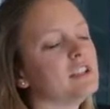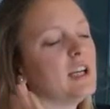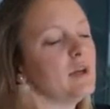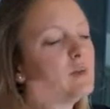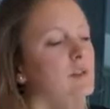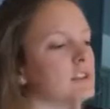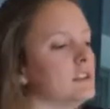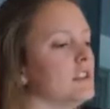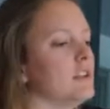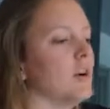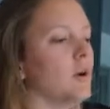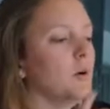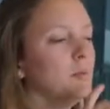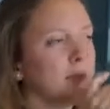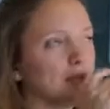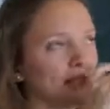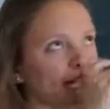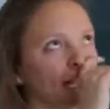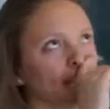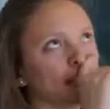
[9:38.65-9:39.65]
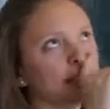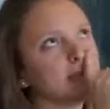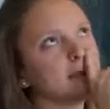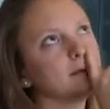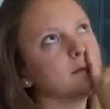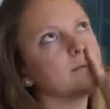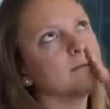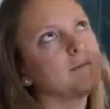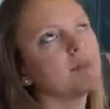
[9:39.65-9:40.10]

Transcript: I was in Copenhagen